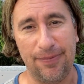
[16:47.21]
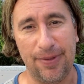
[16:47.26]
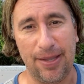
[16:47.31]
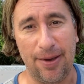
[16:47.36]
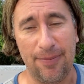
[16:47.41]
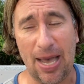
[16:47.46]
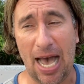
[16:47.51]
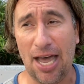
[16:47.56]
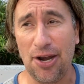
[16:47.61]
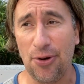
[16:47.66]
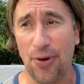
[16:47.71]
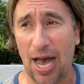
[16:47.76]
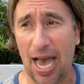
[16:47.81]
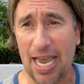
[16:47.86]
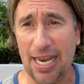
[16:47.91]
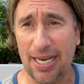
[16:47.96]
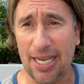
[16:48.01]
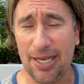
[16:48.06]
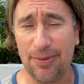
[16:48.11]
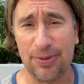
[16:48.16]
I mean, I know I
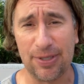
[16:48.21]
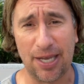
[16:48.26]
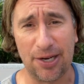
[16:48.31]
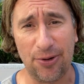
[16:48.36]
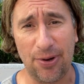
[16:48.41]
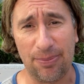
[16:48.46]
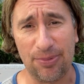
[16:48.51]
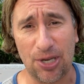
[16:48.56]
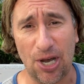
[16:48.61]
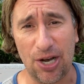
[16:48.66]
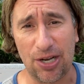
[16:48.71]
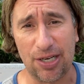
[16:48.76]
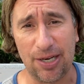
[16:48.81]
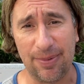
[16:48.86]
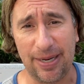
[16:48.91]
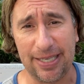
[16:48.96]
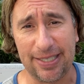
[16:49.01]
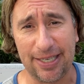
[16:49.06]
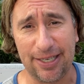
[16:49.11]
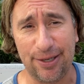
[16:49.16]
did, because I know I'm talking to
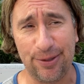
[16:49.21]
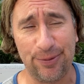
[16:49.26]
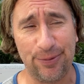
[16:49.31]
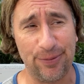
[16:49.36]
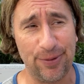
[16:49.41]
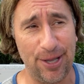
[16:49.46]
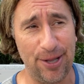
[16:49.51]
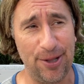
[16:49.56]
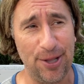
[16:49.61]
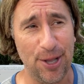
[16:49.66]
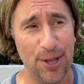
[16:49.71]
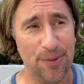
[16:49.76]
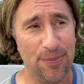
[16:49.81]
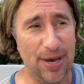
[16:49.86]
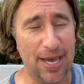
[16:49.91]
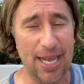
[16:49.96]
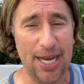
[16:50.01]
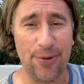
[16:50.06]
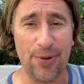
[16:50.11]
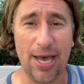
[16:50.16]
myself.
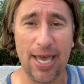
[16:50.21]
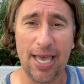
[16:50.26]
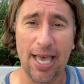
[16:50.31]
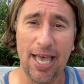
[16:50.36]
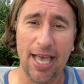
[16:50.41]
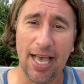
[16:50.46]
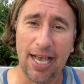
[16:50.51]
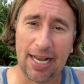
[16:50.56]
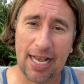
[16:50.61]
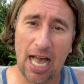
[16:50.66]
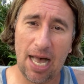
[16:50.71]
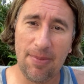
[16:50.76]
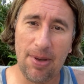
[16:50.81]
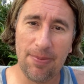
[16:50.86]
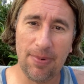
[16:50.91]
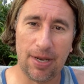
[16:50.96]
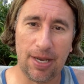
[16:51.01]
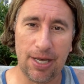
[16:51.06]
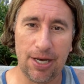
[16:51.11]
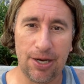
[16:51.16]
But anyway, comment
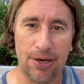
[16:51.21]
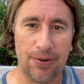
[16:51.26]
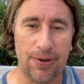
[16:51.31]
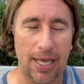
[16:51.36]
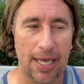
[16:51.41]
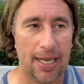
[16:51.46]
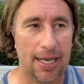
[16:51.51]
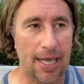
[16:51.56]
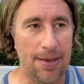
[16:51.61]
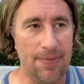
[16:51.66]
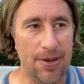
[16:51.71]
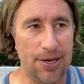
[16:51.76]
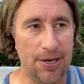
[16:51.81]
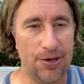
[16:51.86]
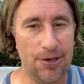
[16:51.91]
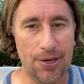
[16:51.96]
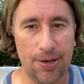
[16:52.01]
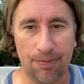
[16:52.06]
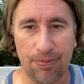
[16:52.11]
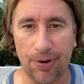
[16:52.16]
below. Let me
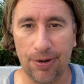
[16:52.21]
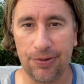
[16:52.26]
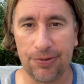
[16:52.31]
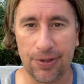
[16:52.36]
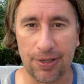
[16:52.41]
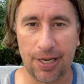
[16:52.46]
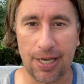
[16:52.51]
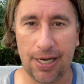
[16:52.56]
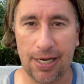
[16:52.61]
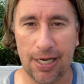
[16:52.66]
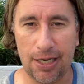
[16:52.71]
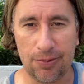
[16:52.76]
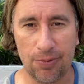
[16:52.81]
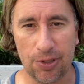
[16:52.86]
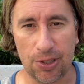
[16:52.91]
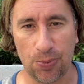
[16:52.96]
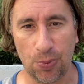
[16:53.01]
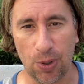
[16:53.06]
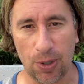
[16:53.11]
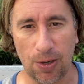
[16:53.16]
know your pros and cons,
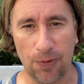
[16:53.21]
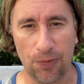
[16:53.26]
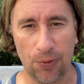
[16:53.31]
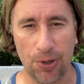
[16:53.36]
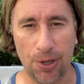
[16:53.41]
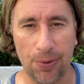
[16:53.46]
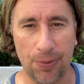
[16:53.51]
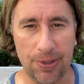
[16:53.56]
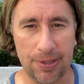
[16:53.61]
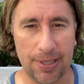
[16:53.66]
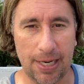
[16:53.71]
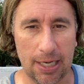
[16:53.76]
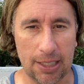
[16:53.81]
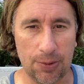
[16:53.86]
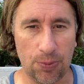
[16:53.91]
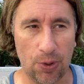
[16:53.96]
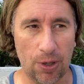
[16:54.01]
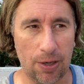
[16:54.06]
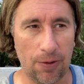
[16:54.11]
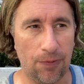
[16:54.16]
what's working for you, what's
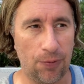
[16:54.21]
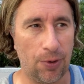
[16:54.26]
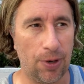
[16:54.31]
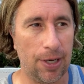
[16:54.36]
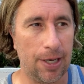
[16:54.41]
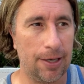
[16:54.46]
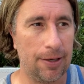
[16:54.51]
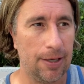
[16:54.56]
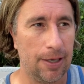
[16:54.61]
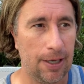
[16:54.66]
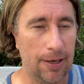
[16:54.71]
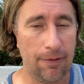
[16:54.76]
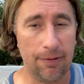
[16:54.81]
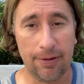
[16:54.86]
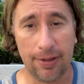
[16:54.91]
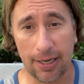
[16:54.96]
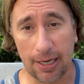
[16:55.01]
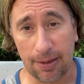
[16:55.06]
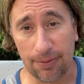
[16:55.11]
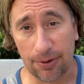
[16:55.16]
not working for you, if you
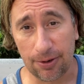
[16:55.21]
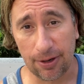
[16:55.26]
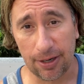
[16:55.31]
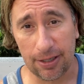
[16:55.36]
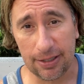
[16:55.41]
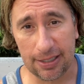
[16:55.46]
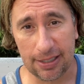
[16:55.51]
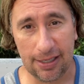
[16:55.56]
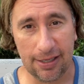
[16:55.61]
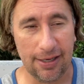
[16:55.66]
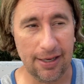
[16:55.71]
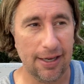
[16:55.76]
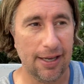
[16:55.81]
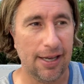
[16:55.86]
think I'm crazy.